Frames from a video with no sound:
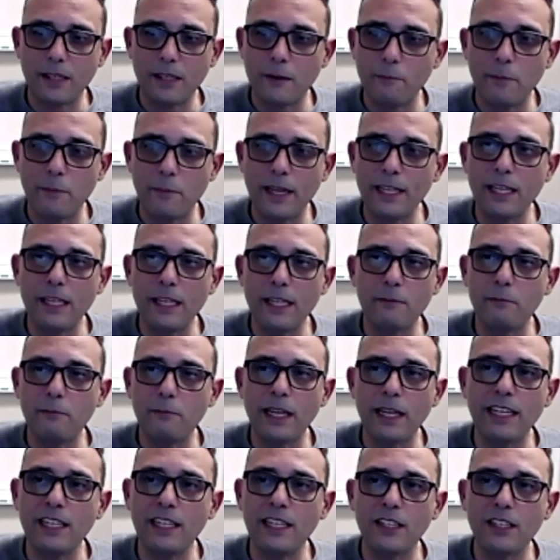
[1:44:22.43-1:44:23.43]
many
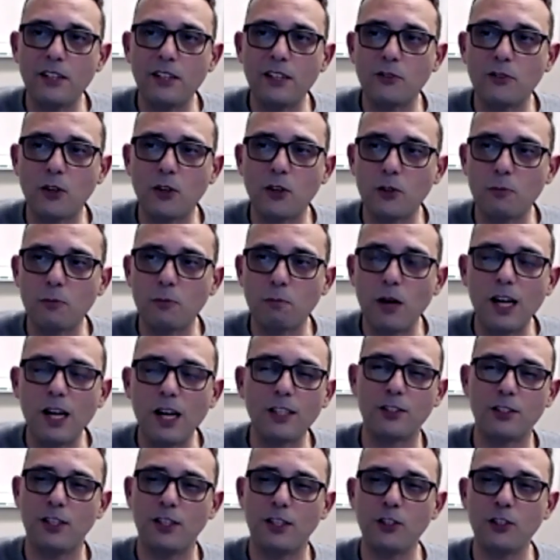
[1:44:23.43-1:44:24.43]
many of our
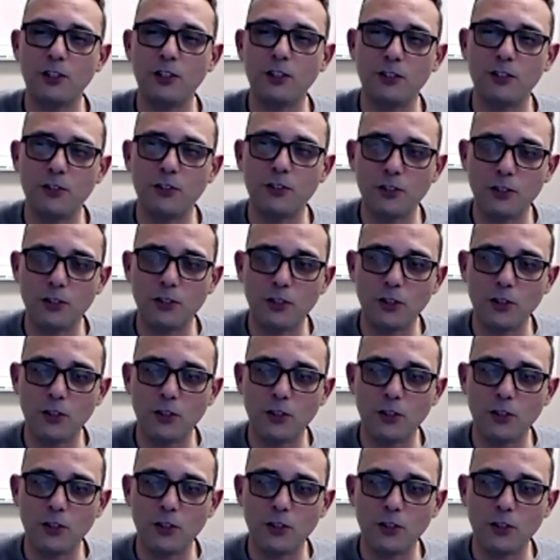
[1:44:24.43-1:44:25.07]
politicians are,